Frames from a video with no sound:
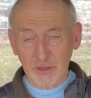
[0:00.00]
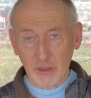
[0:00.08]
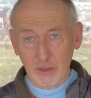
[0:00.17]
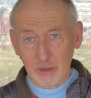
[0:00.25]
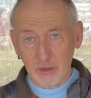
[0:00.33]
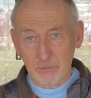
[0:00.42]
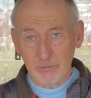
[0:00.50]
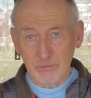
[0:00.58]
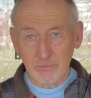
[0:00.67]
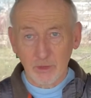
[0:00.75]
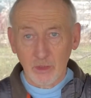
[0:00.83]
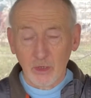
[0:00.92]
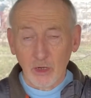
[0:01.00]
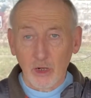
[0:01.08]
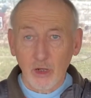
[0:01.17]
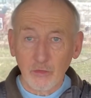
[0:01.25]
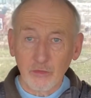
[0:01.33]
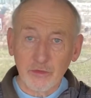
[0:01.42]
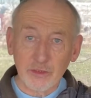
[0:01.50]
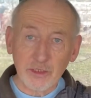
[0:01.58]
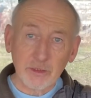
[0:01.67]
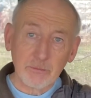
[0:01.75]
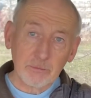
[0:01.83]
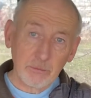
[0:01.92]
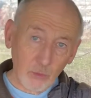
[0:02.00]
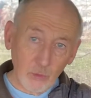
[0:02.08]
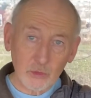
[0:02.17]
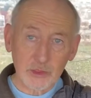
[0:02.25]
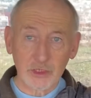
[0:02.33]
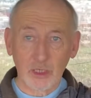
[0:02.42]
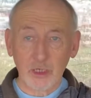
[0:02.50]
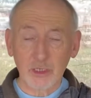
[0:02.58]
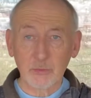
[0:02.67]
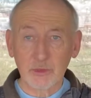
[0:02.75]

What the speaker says: on the port side,